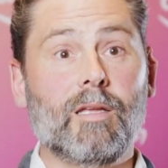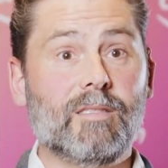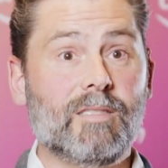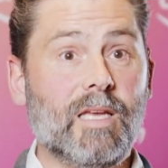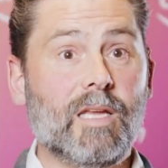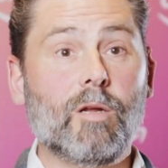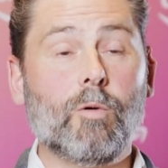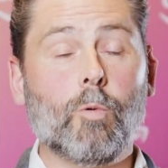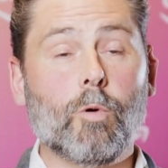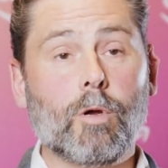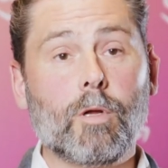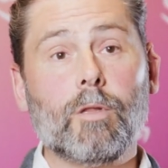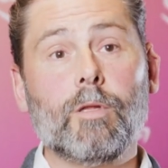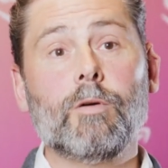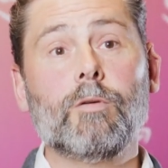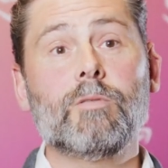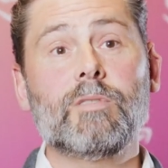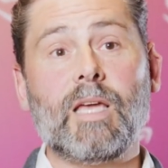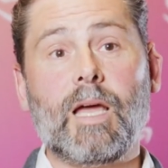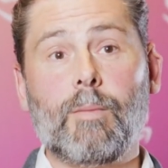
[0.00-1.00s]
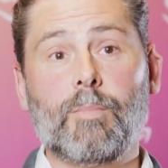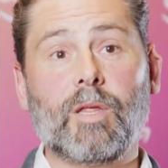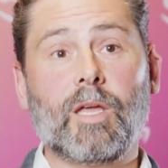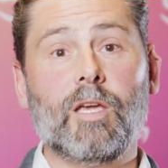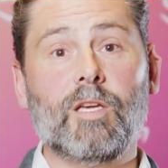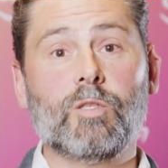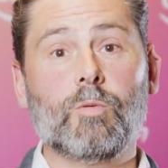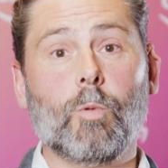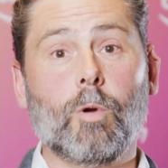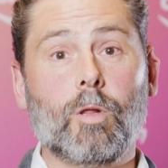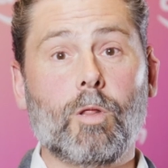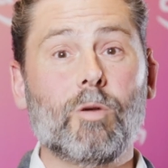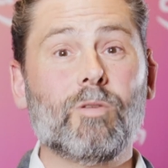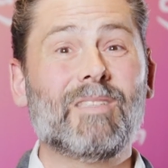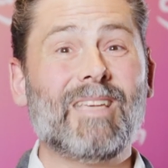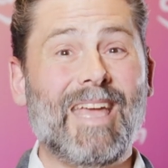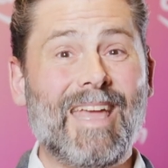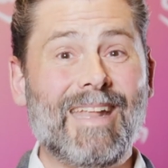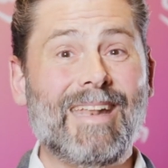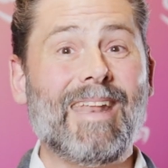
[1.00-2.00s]
data workloads, application
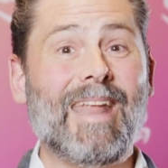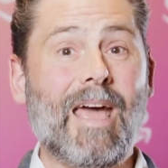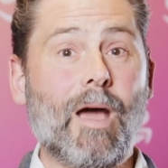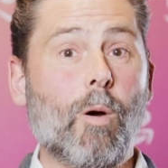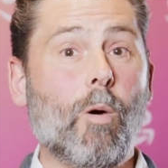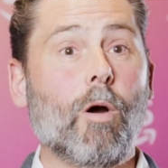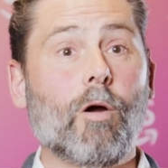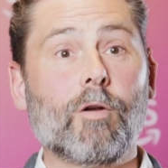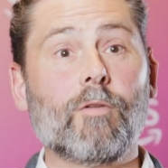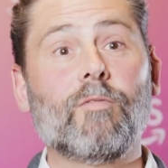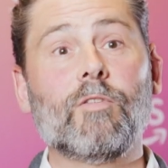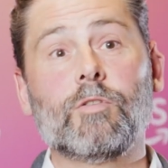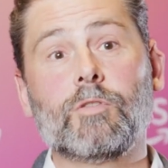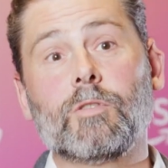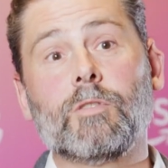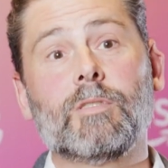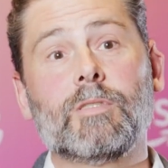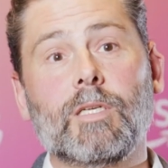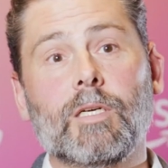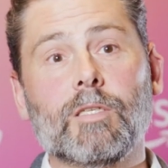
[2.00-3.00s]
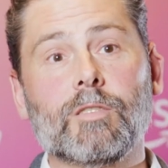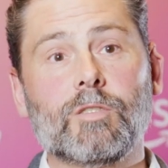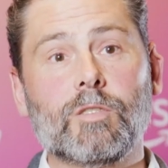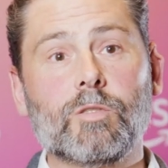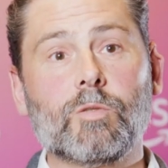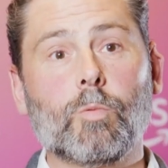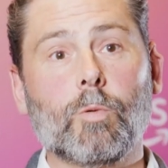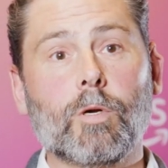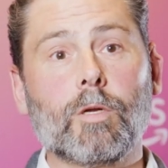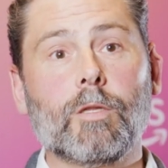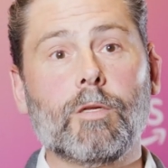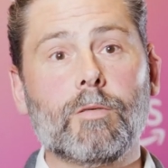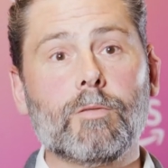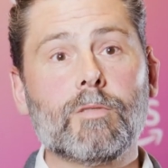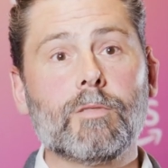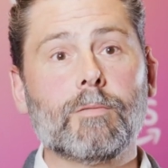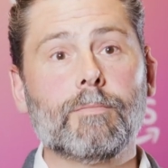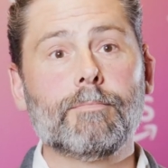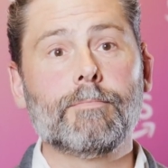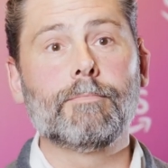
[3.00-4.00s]
workloads, and now artificial intelligence
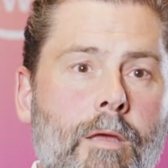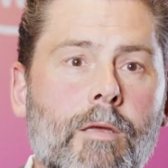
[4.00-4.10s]
workloads.